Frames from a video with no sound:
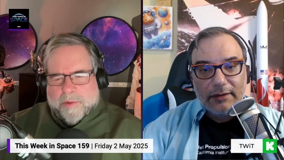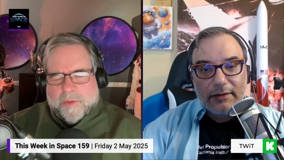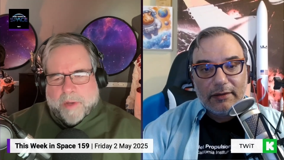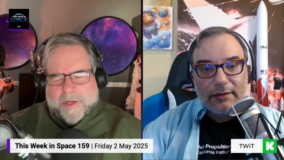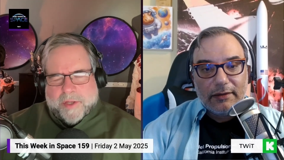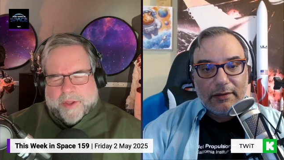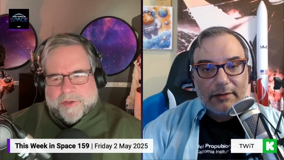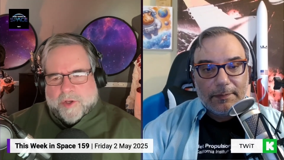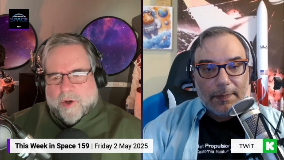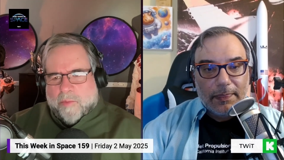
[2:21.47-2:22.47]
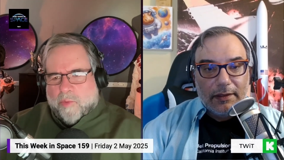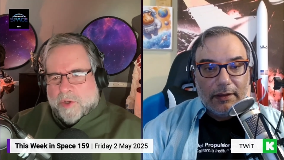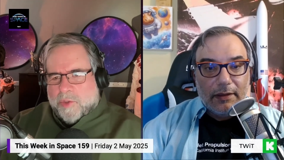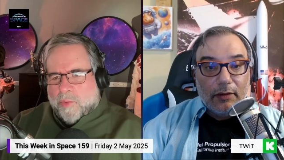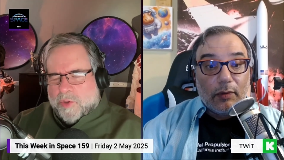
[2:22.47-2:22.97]
Speaker 1: Roman Space Telescope,
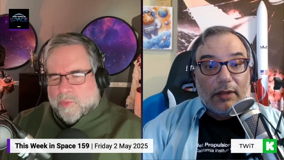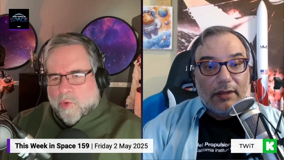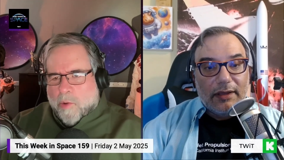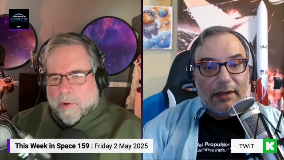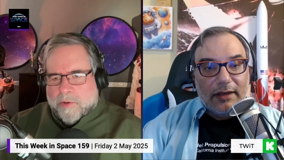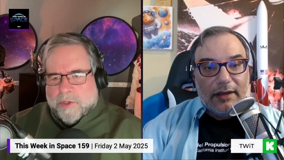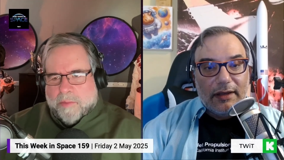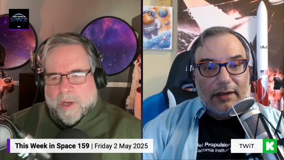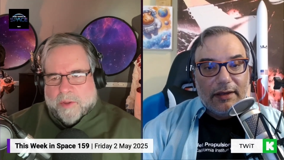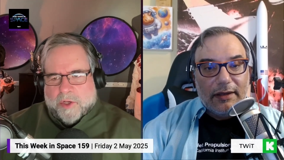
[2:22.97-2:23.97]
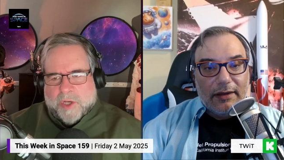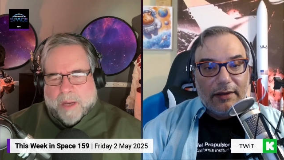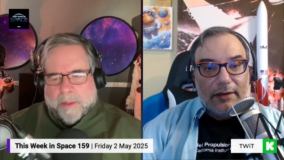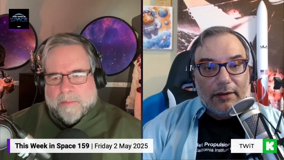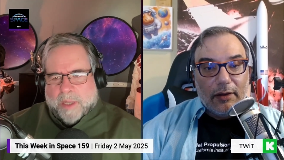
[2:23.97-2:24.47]
which was well, rumored to be on the
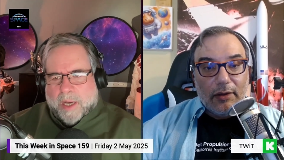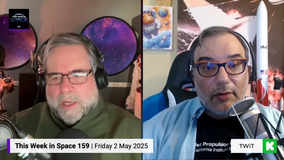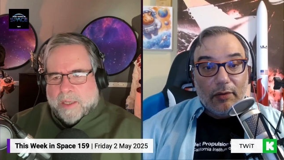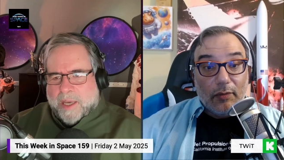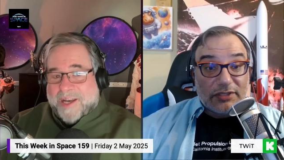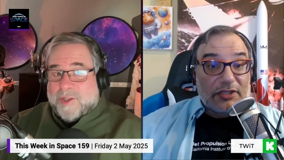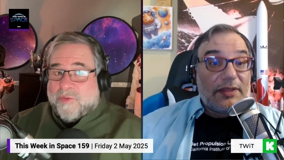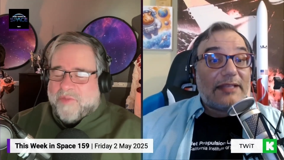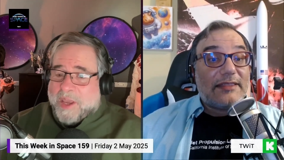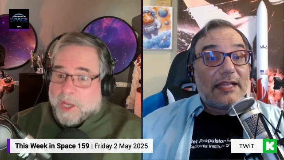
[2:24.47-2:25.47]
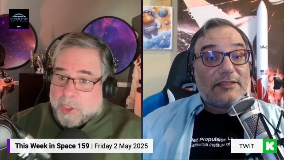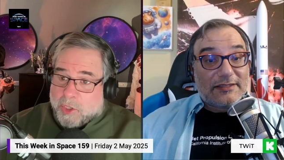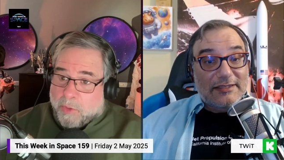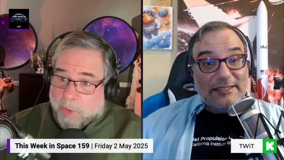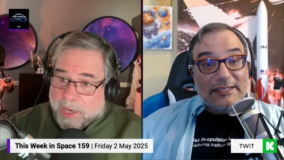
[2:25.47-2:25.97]
chopping block and well, so is that,
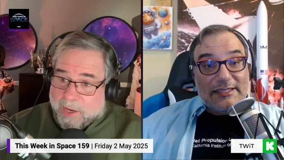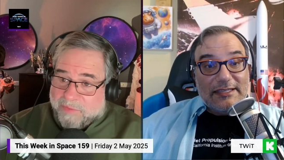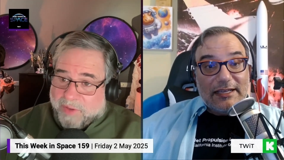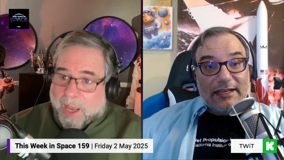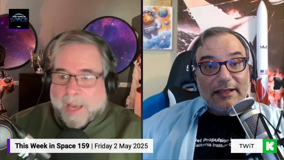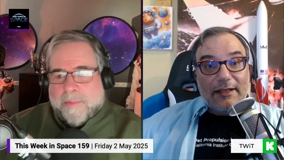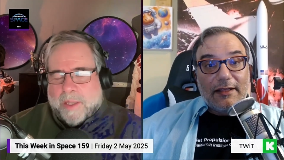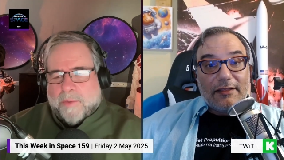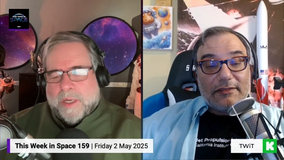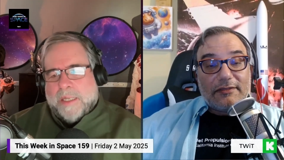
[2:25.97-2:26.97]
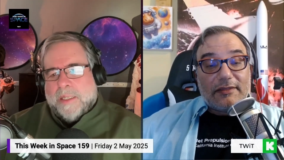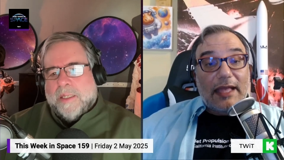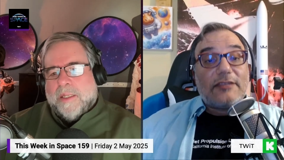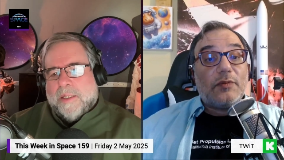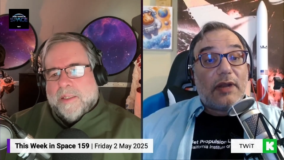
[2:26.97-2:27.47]
finished and ready to fly? By the way,
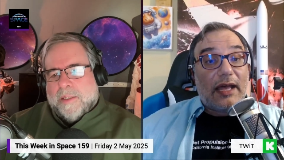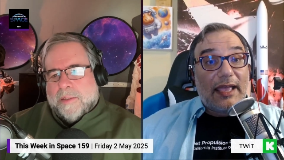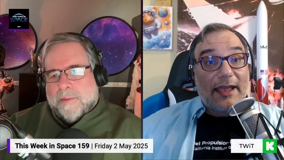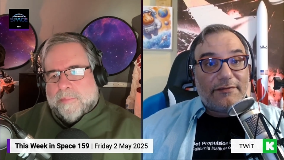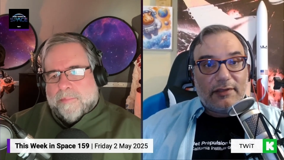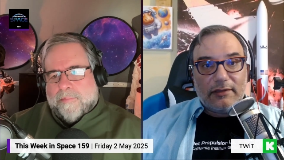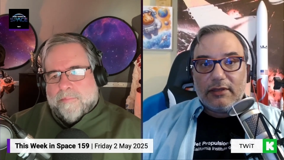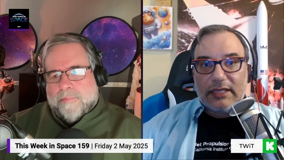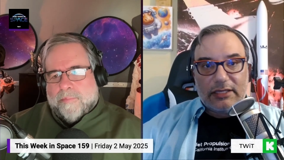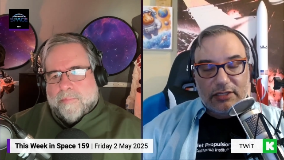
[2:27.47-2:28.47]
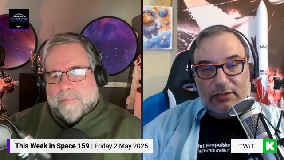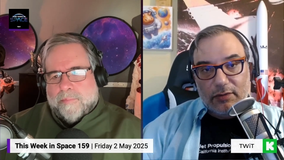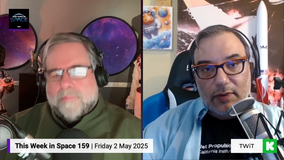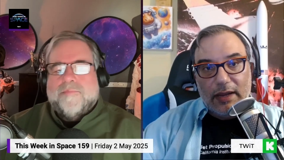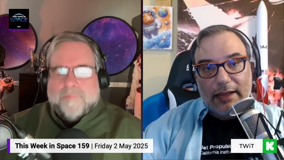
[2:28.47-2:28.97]
Speaker 2: that's what I have to look
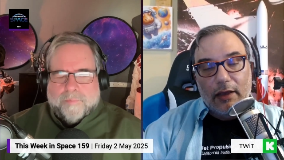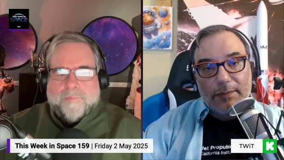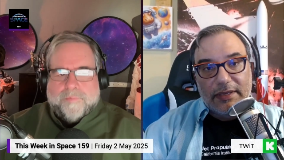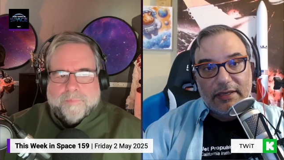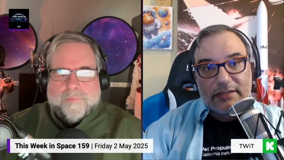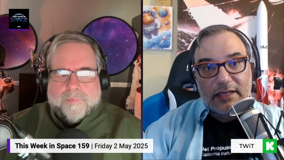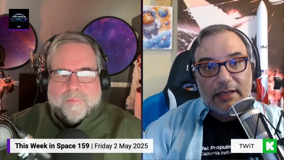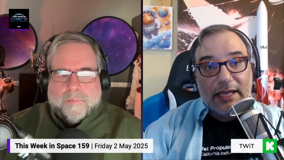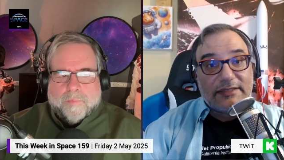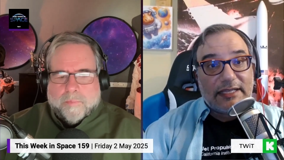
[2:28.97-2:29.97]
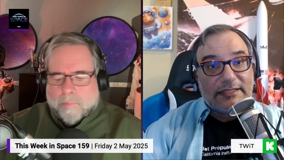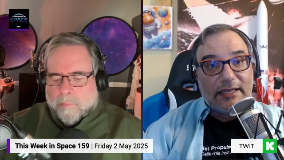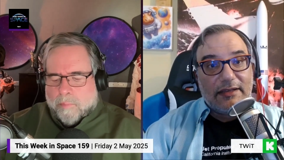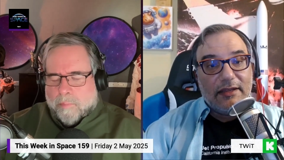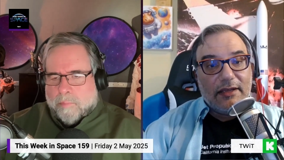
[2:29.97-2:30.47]
into right now mm-hmm. because, as I
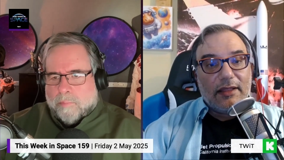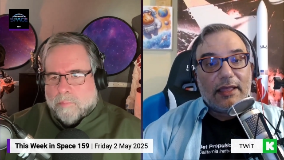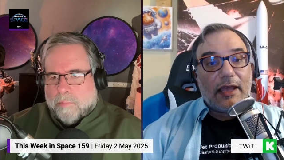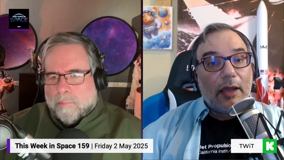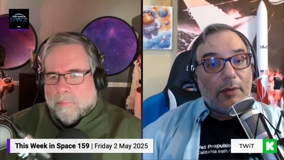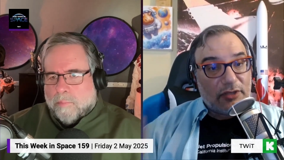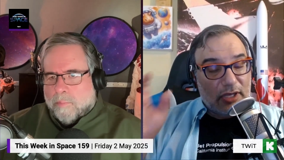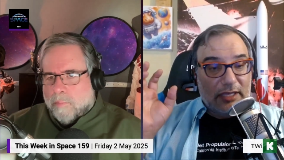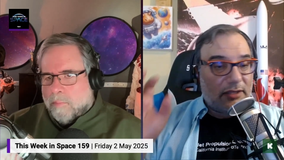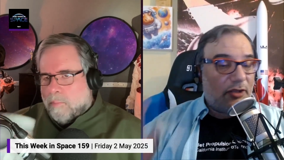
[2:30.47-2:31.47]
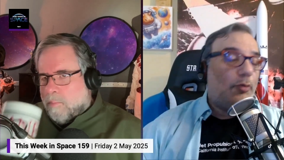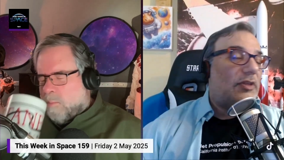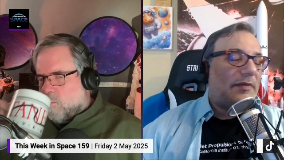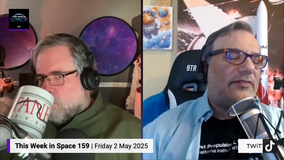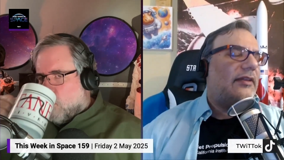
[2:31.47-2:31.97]
said, like I was looking at the
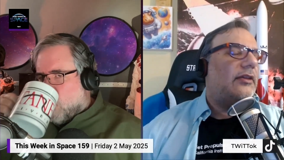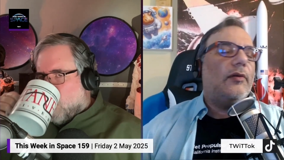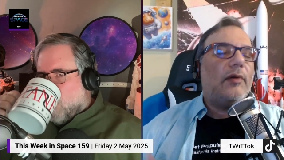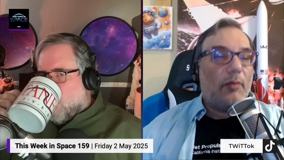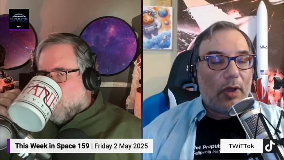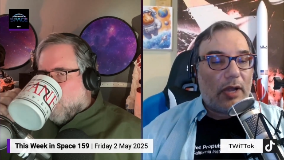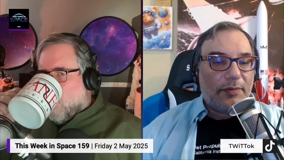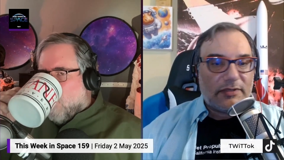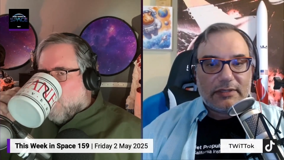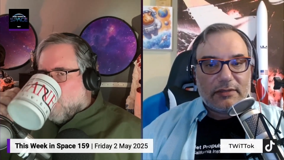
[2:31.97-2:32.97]
human spaceflight. You know, I'm a rocket